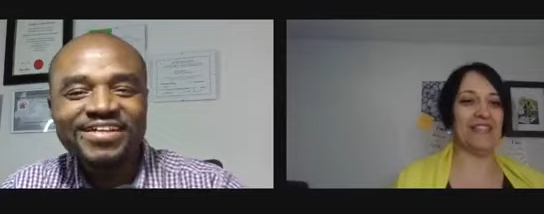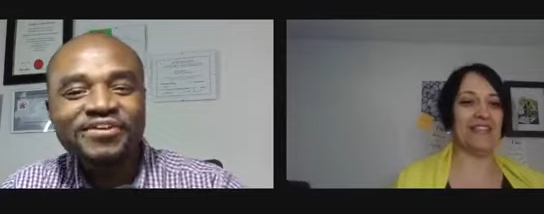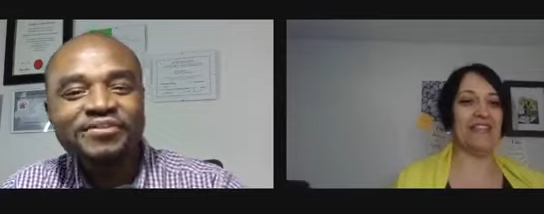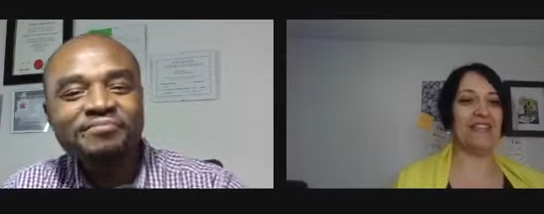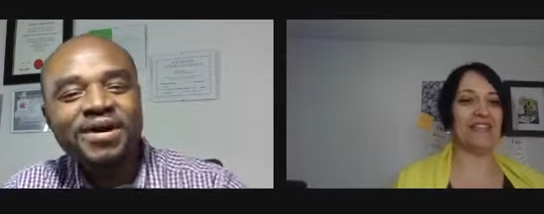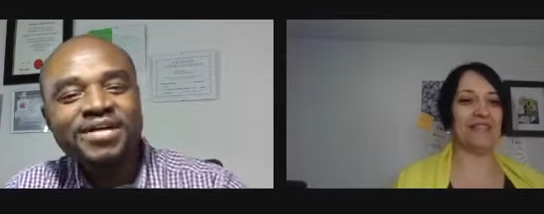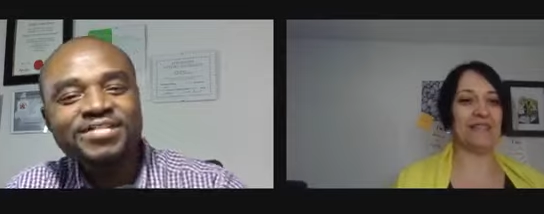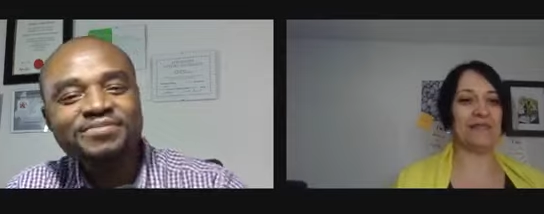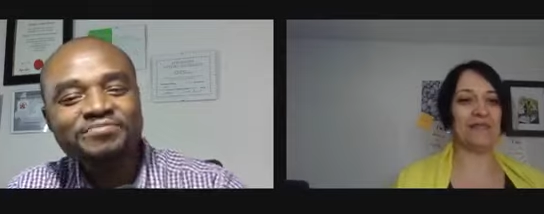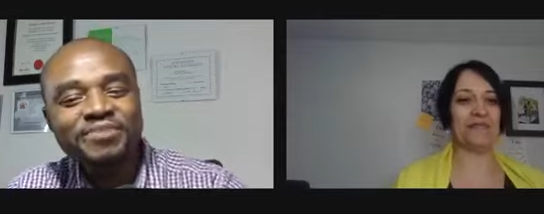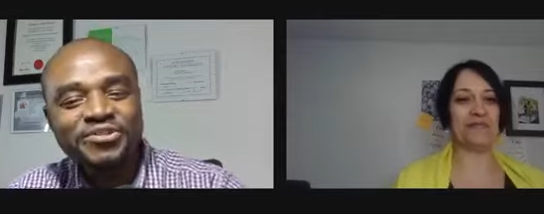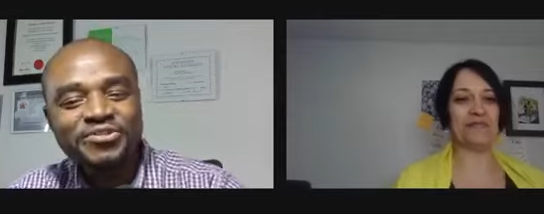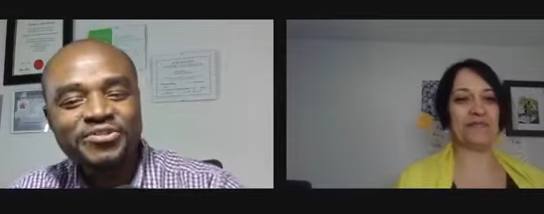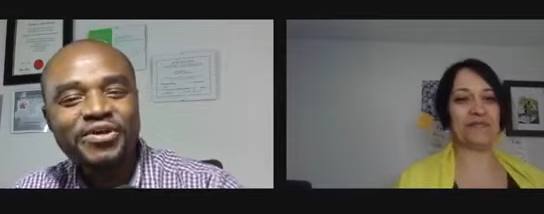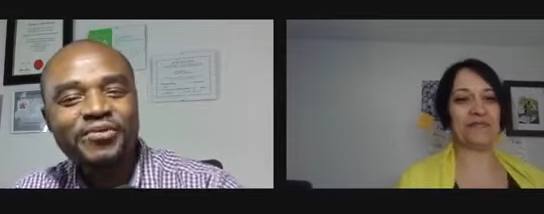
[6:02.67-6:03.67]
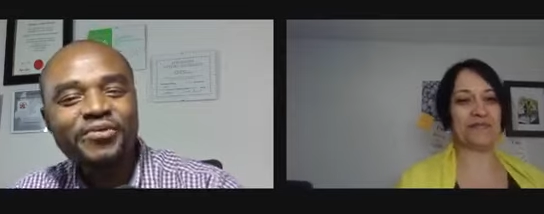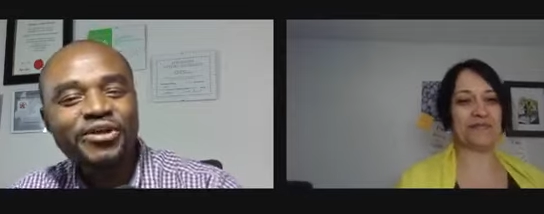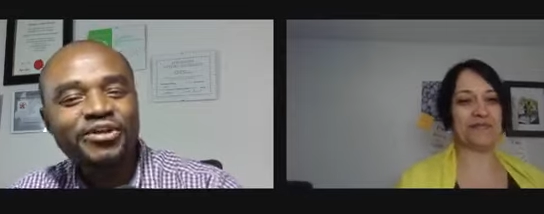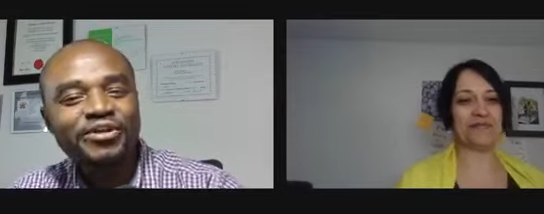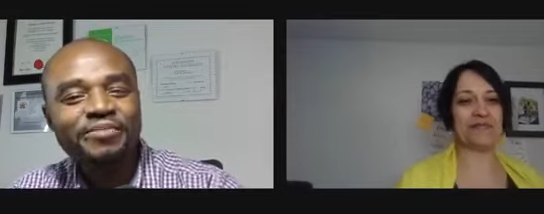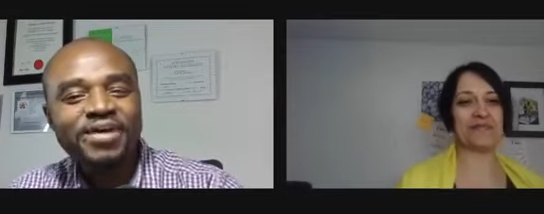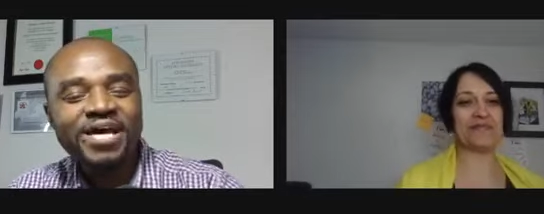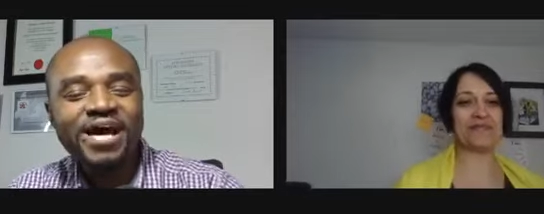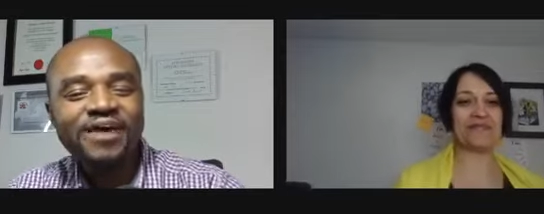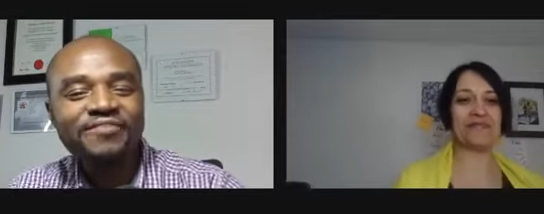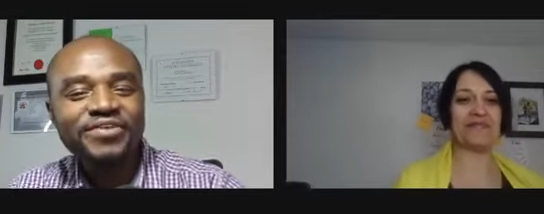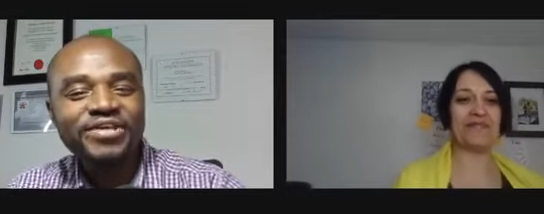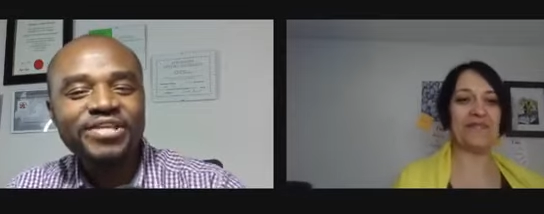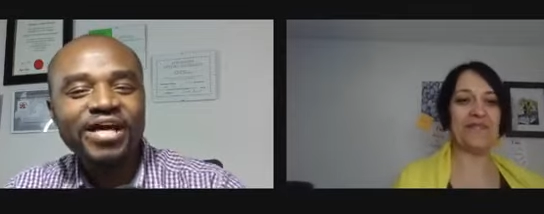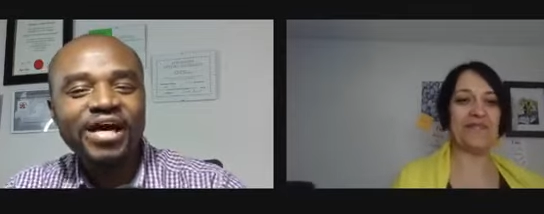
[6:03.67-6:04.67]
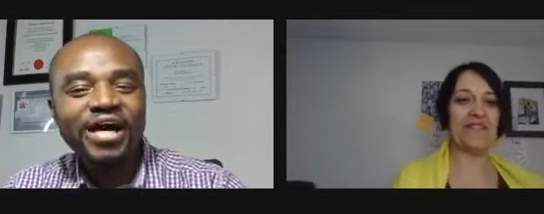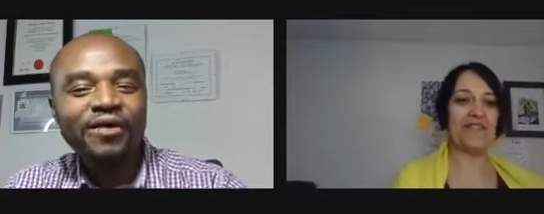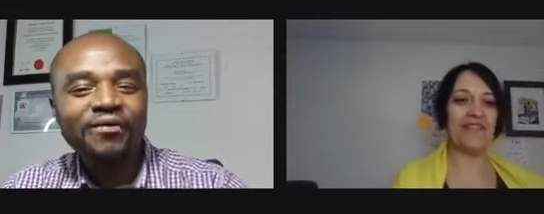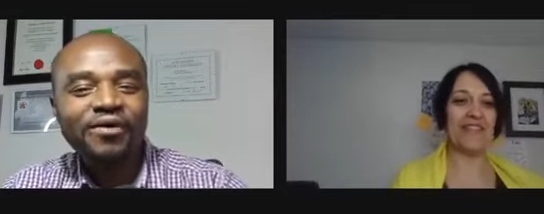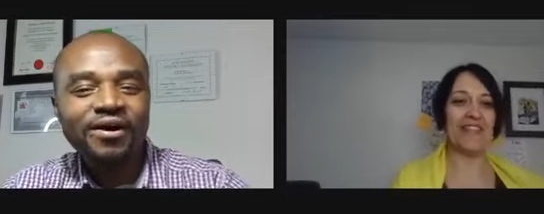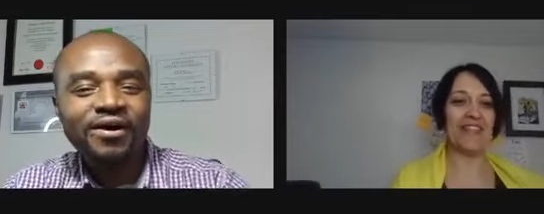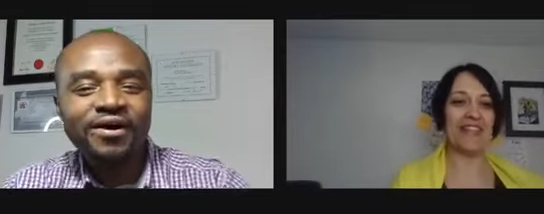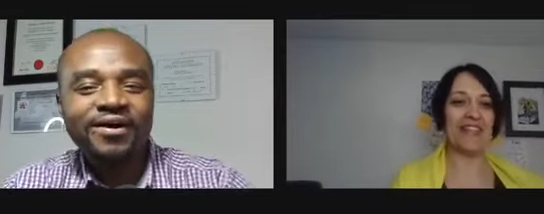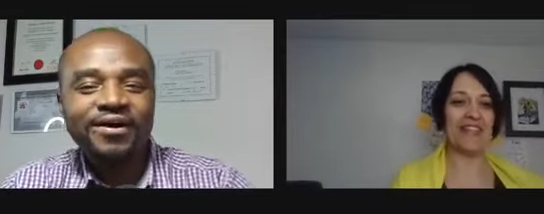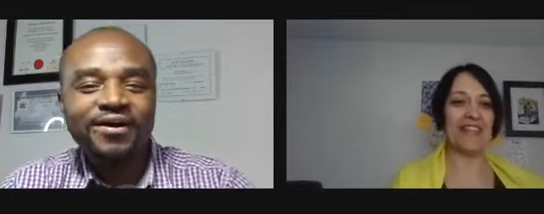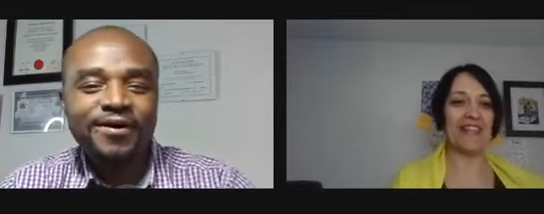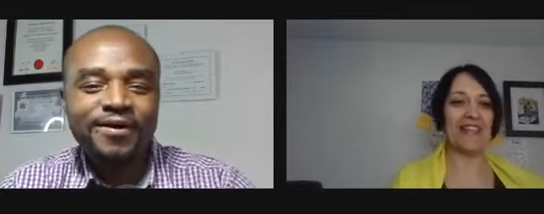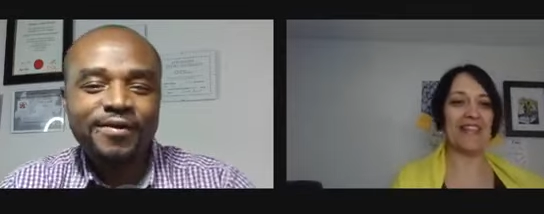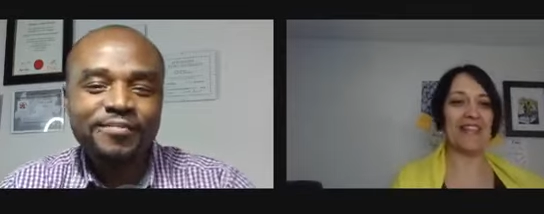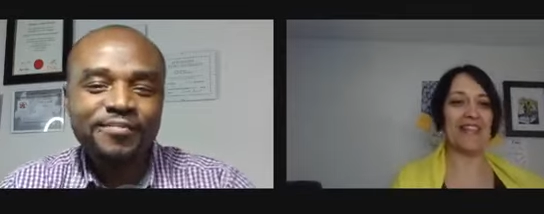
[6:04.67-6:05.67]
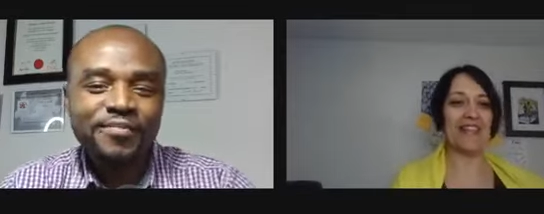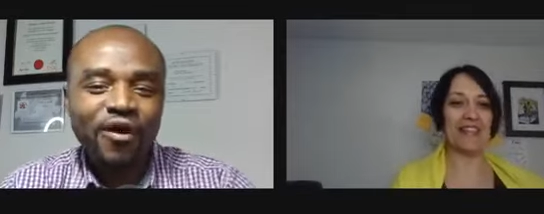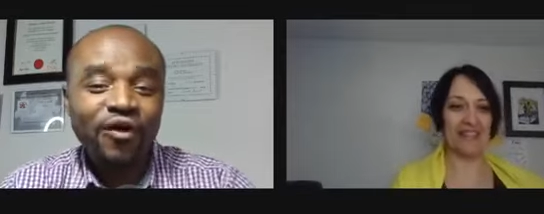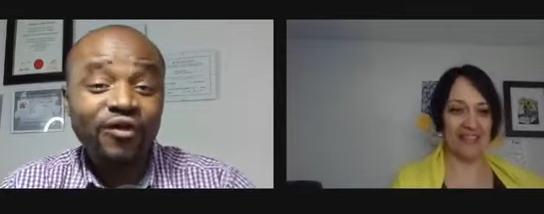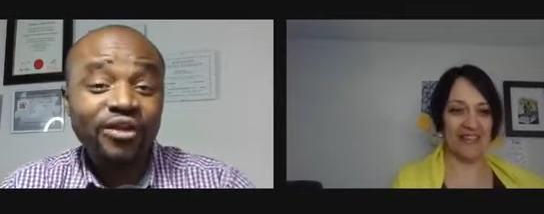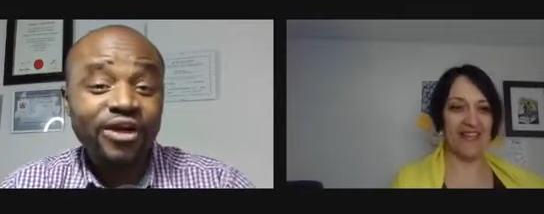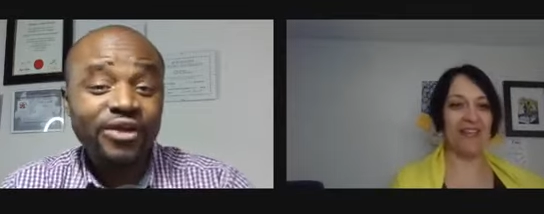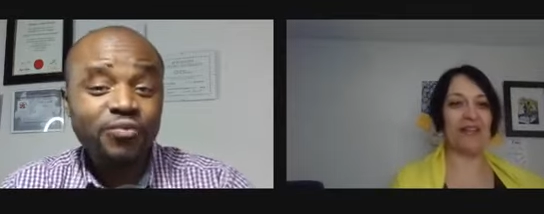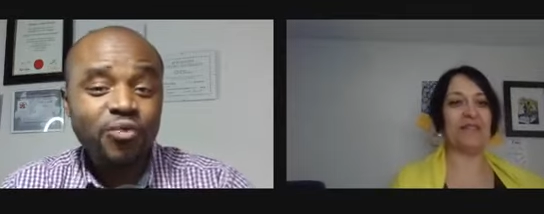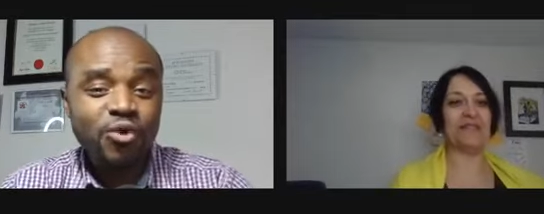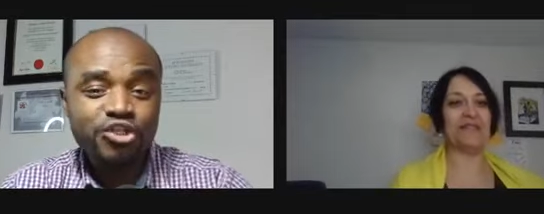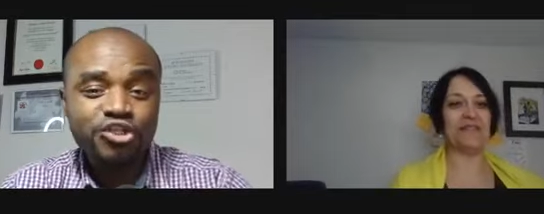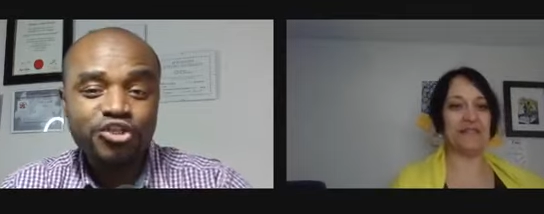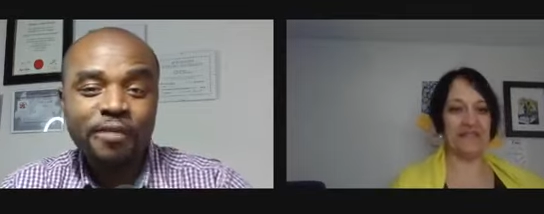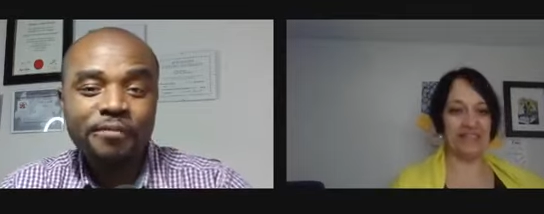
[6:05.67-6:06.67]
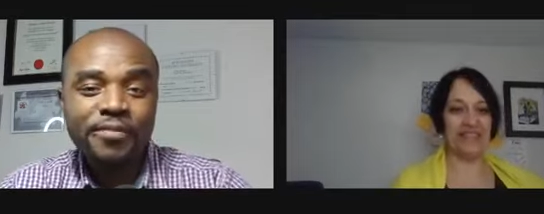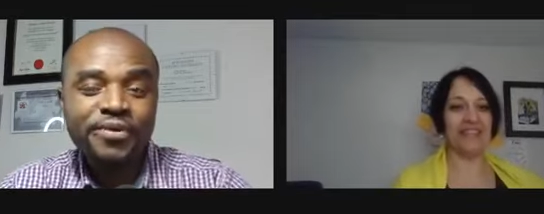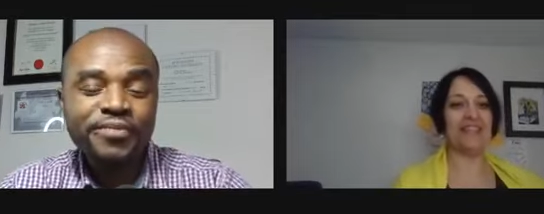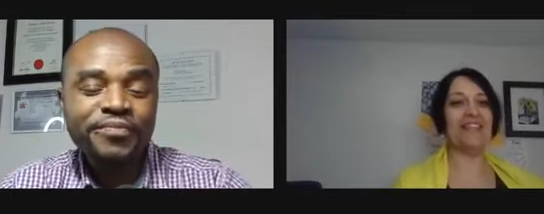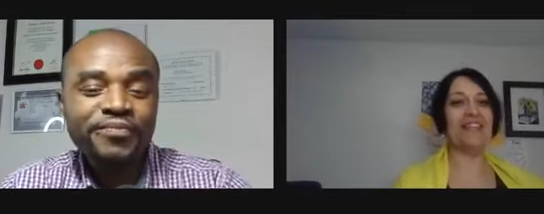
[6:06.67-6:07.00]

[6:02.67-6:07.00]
Speaker 1: that reminds me, today we're going to be having our um, online yeah. workshop.